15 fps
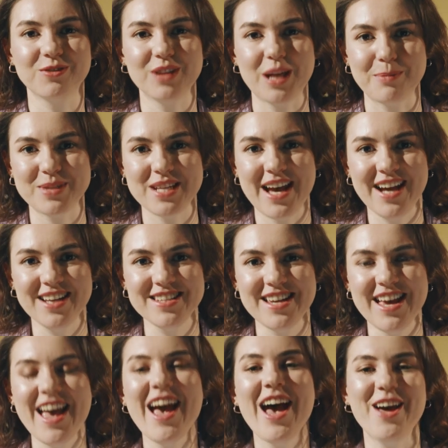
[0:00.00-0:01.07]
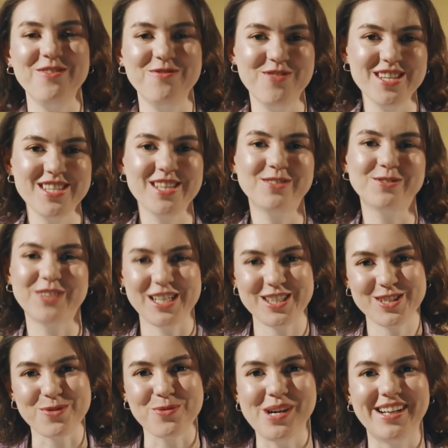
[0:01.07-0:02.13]
flapped hat and visit
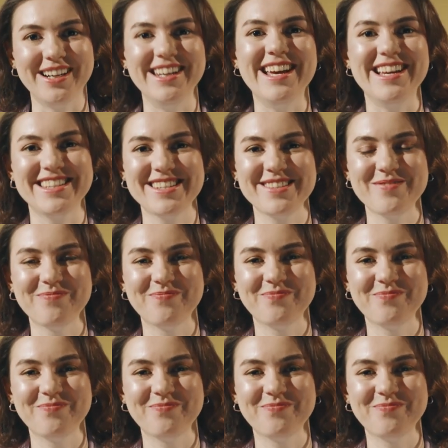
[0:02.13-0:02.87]
Red Square in it.